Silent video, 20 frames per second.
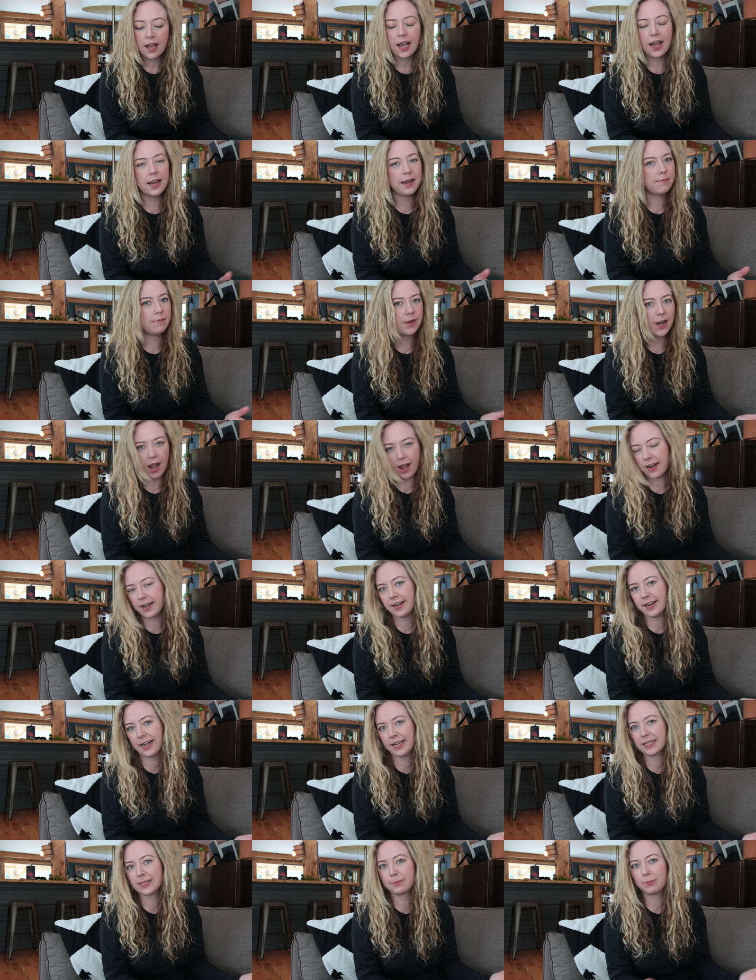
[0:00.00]
I'm not an
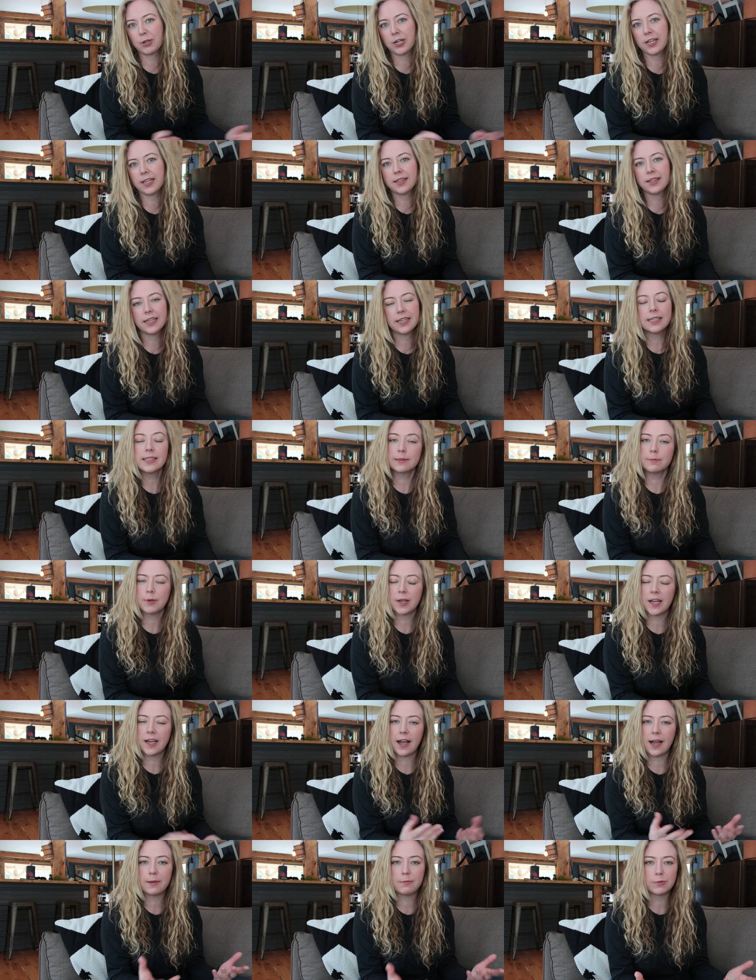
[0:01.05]
expert at this,
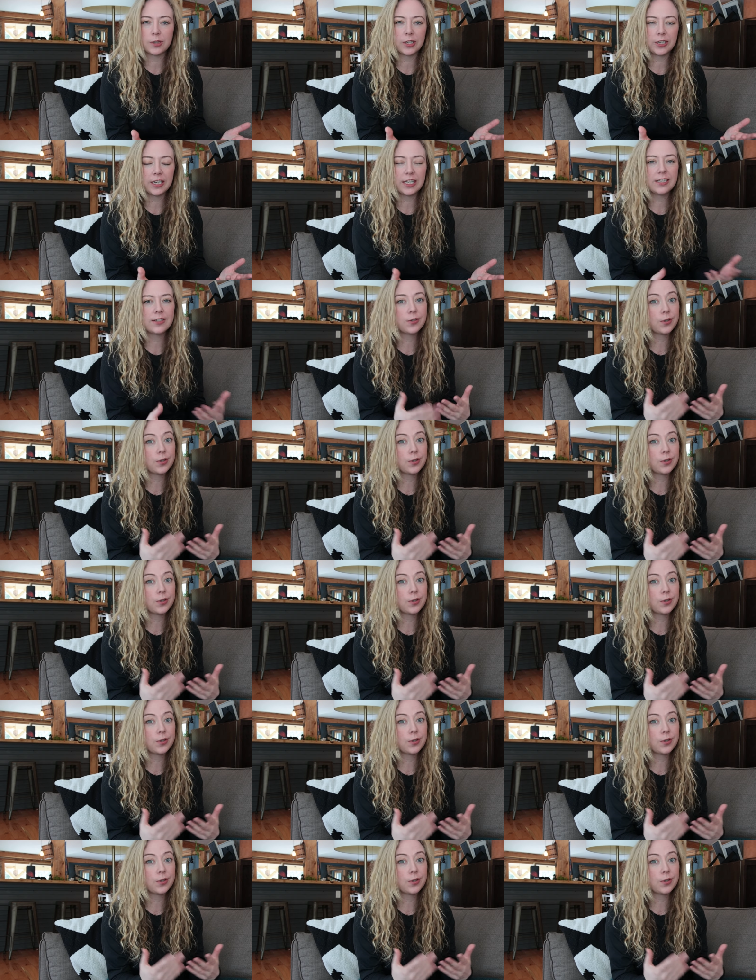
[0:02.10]
but I'm learning.